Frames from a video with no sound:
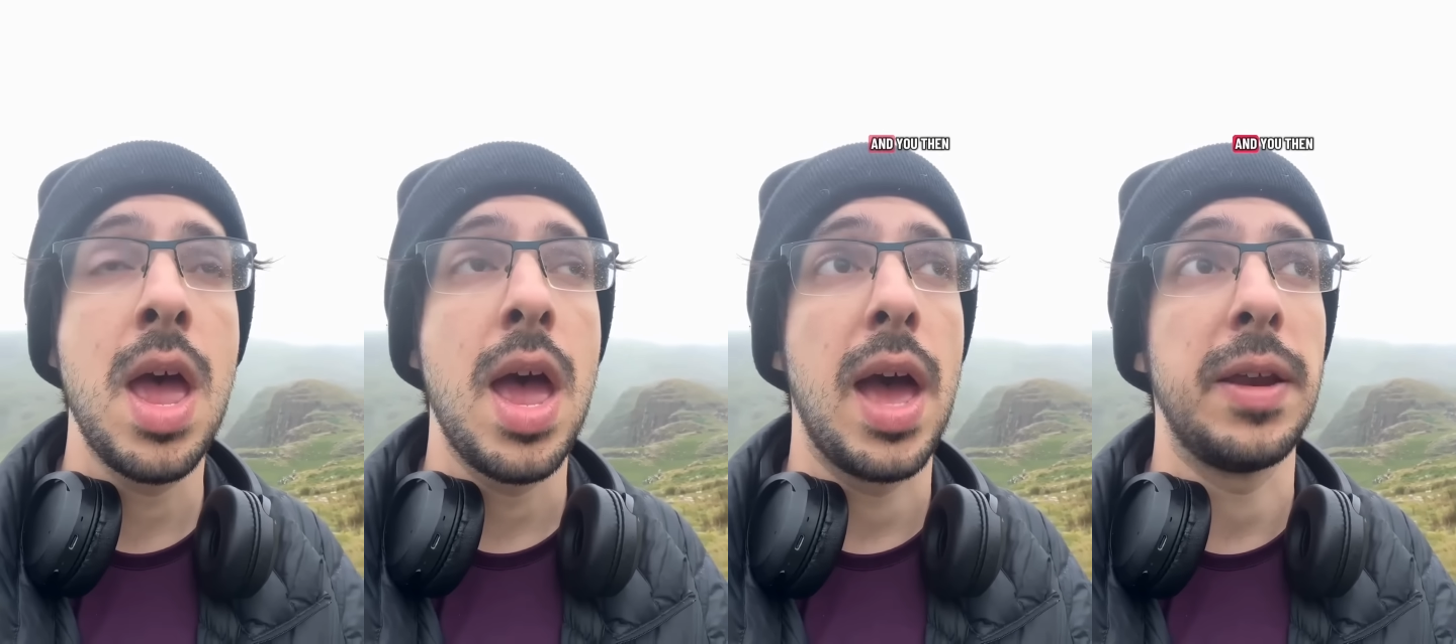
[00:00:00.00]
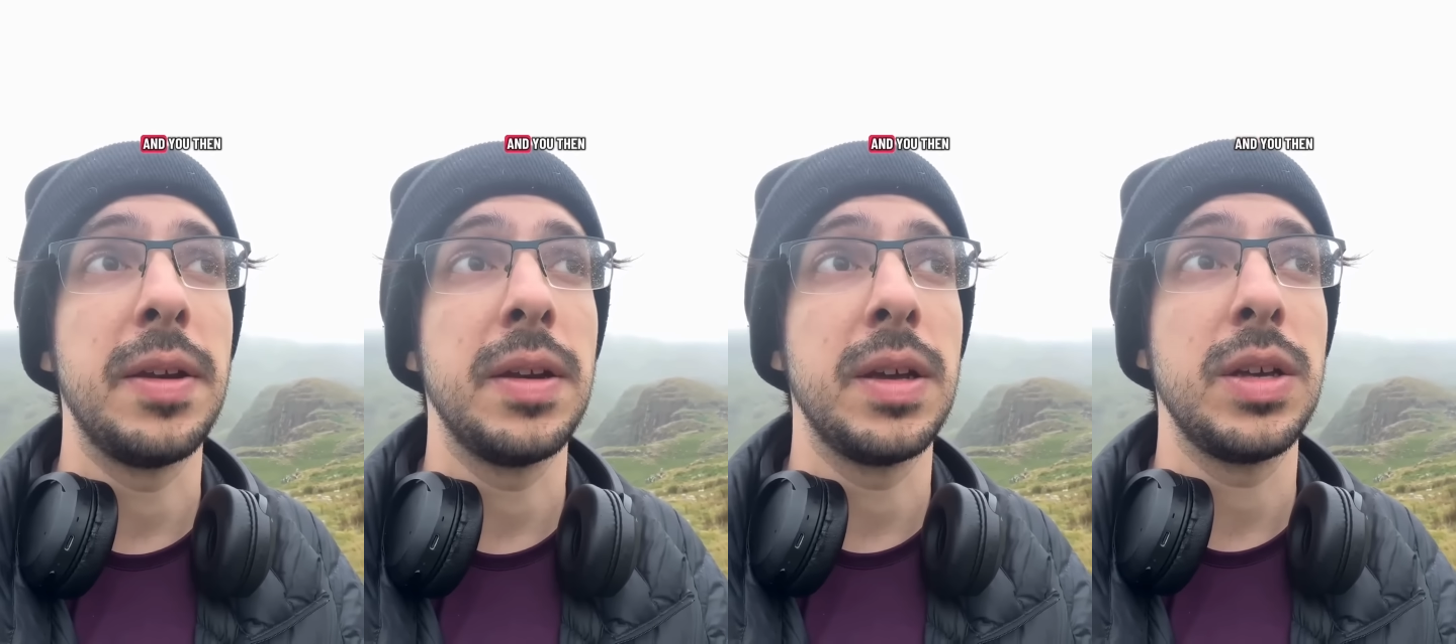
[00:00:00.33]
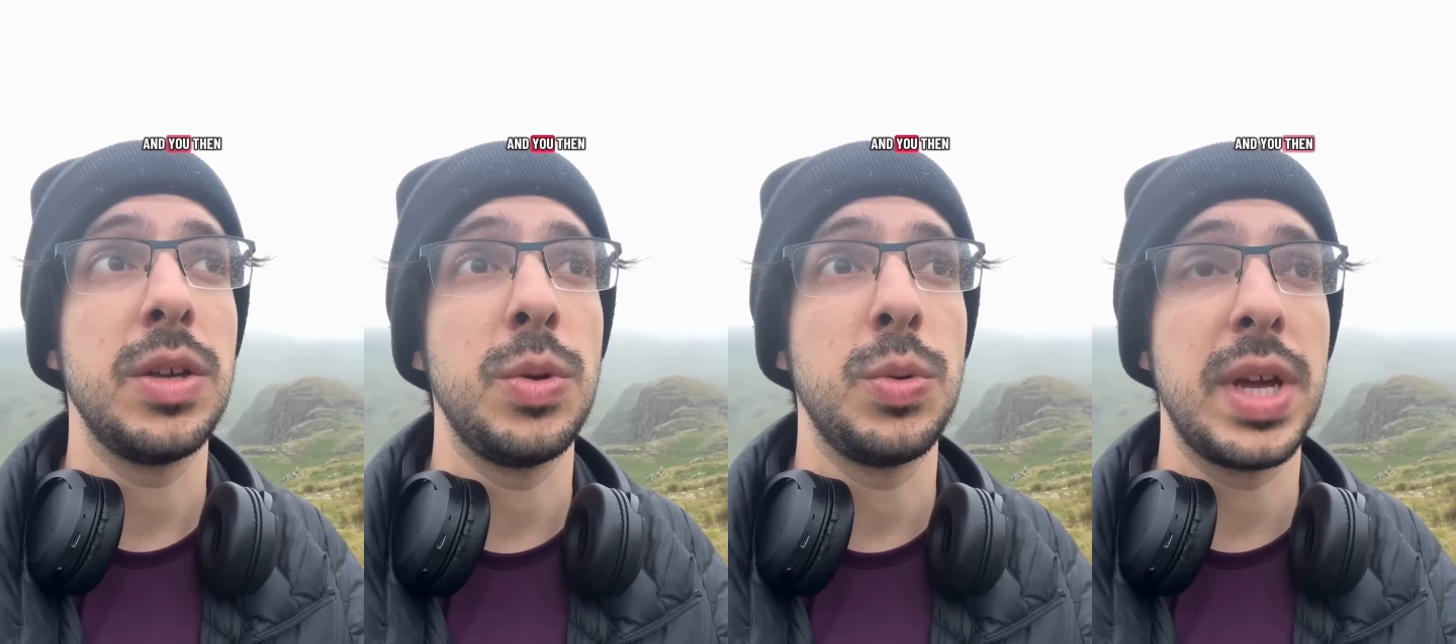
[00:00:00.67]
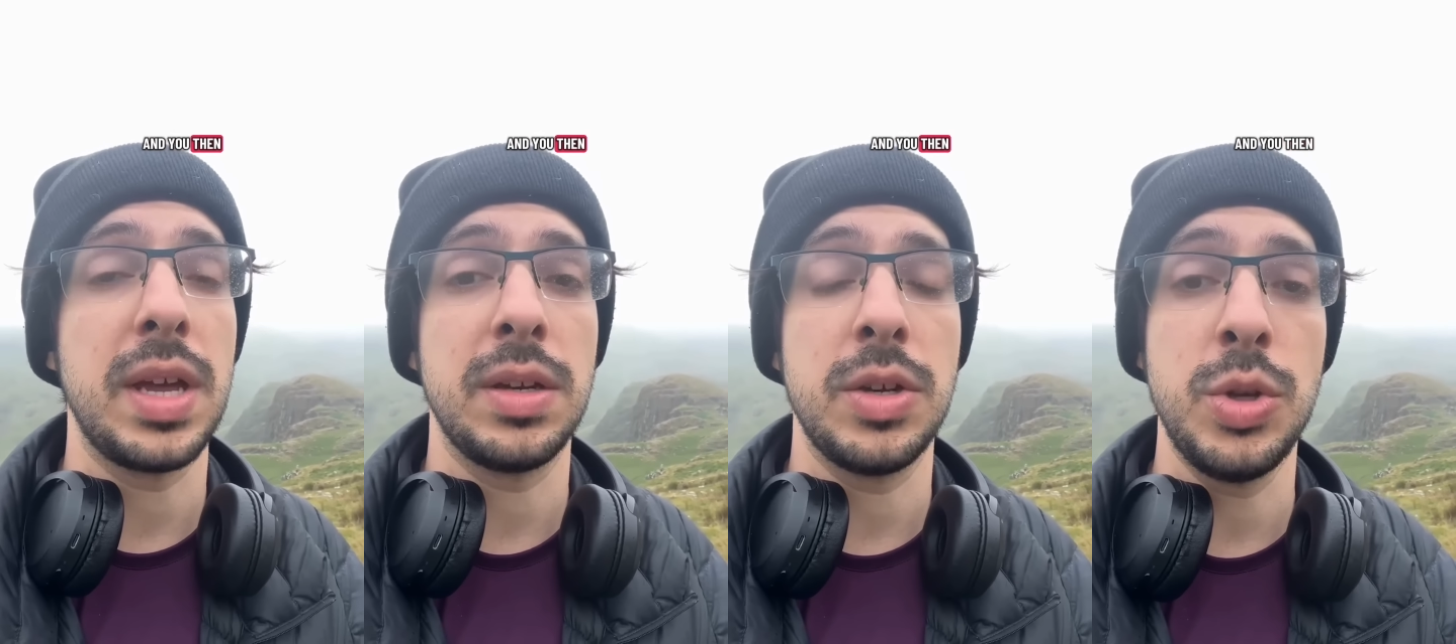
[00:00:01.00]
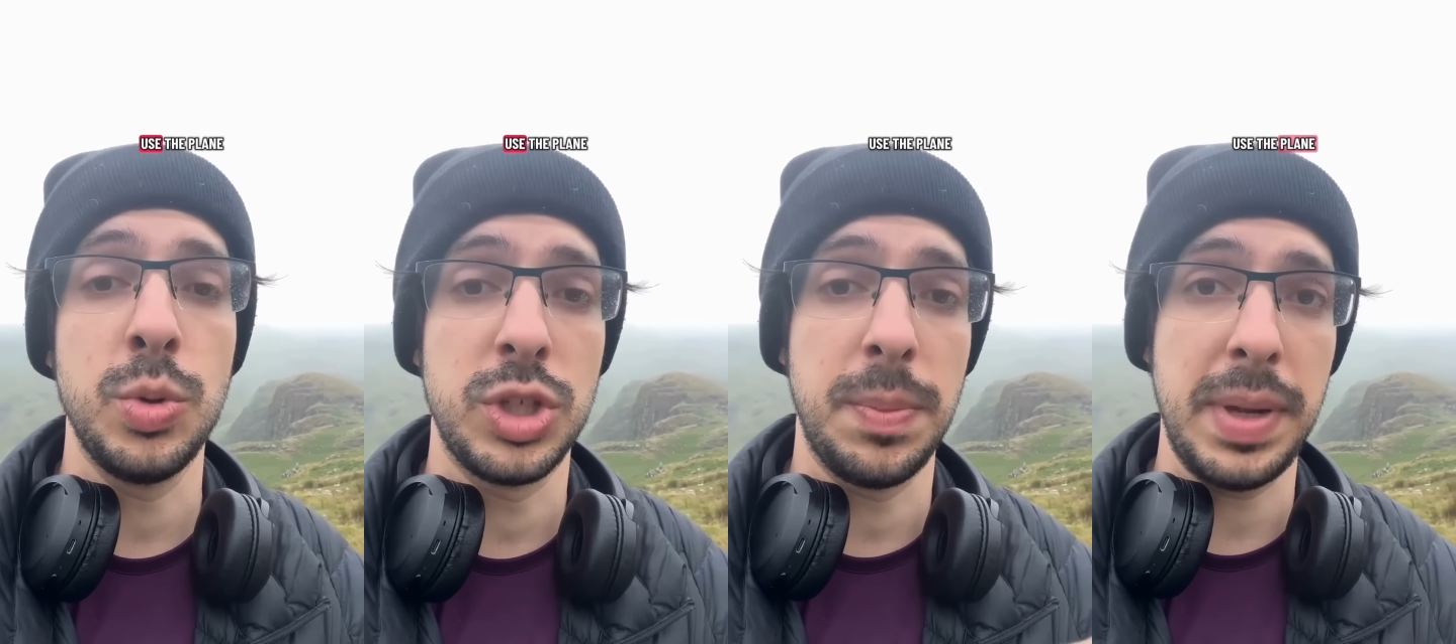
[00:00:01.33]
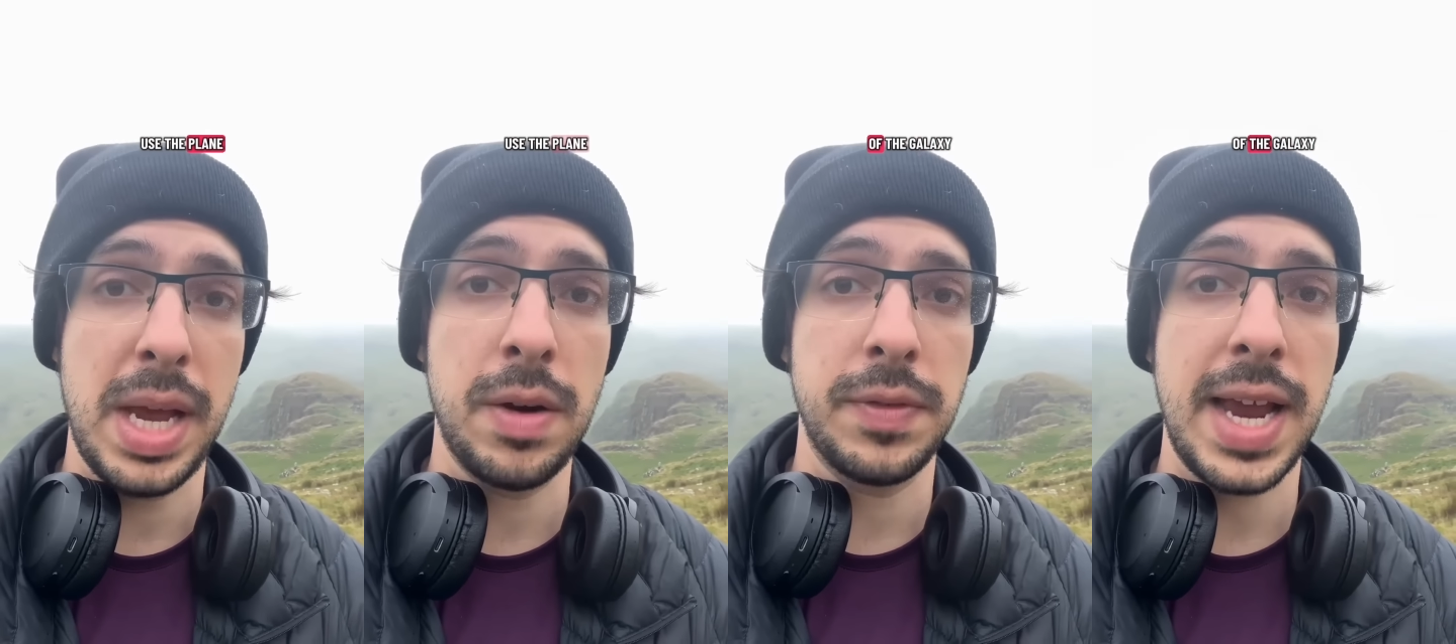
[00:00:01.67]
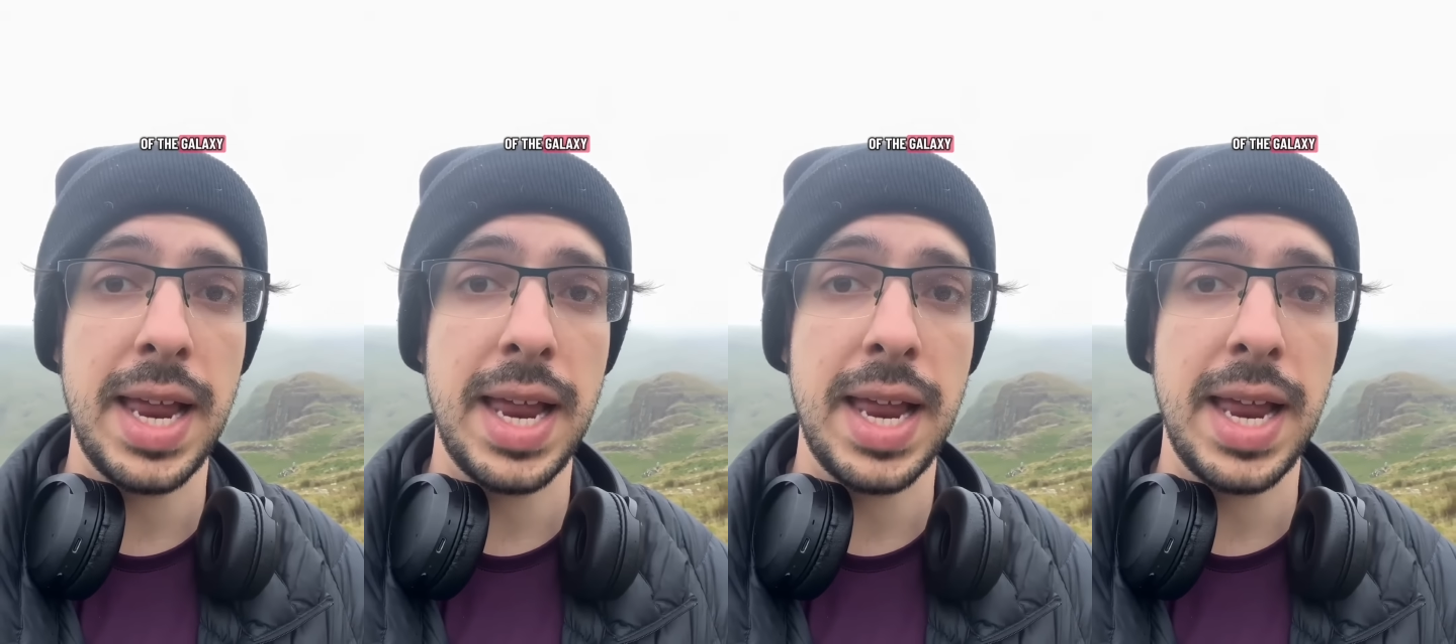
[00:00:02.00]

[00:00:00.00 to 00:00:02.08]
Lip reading: And you then use the plane of the